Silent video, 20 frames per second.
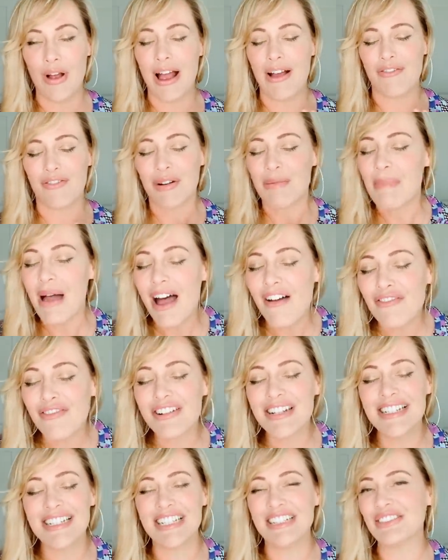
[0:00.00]
from
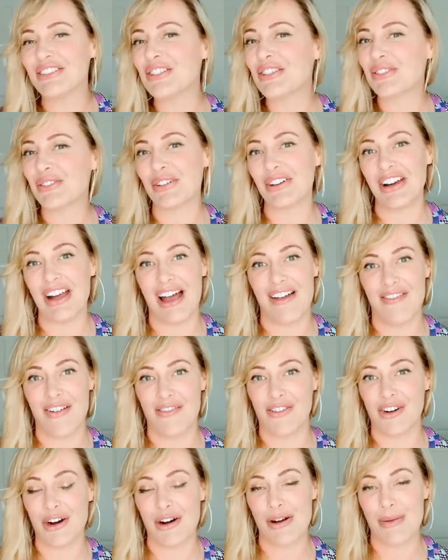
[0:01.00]
every single story I've
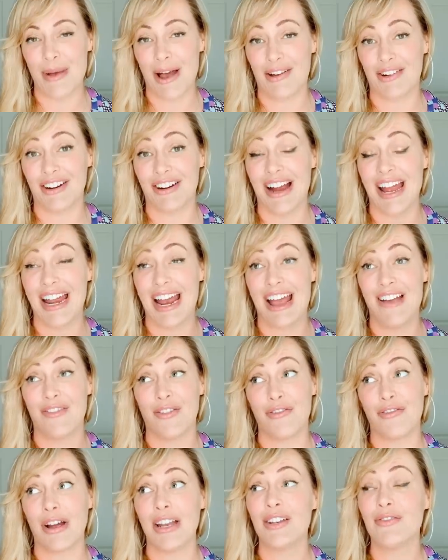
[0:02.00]
ever heard about her, and I have a
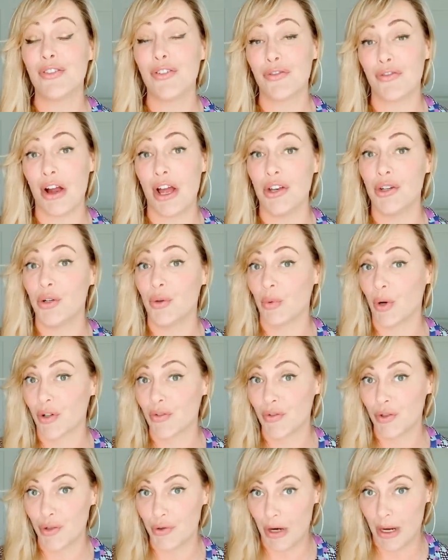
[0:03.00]
friend of a friend who worked
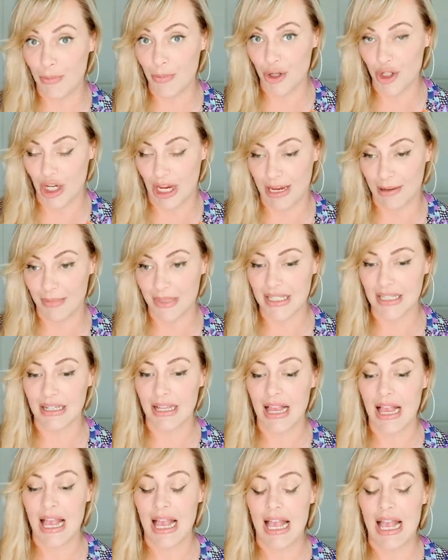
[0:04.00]
for Draper James,
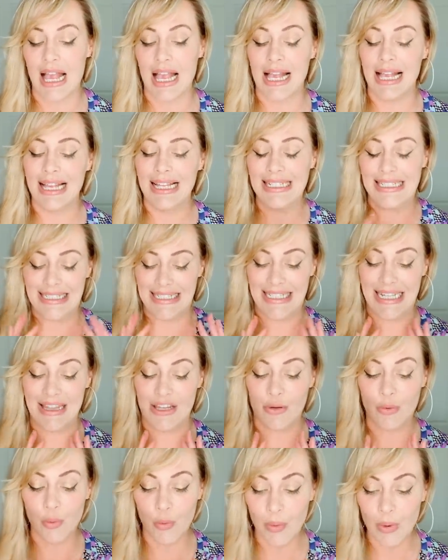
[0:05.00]
said
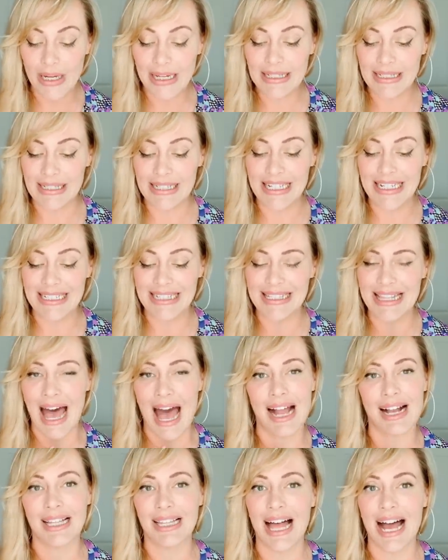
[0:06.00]
that Reese is
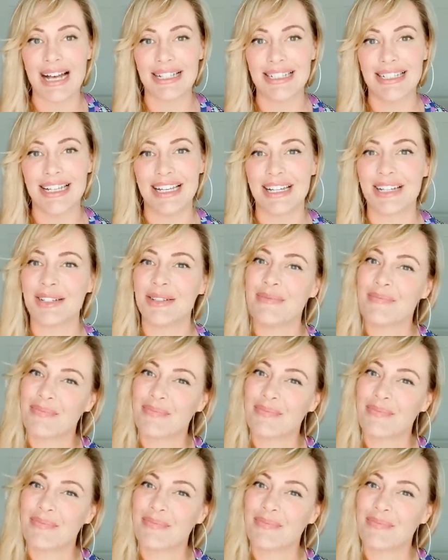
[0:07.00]
that classic,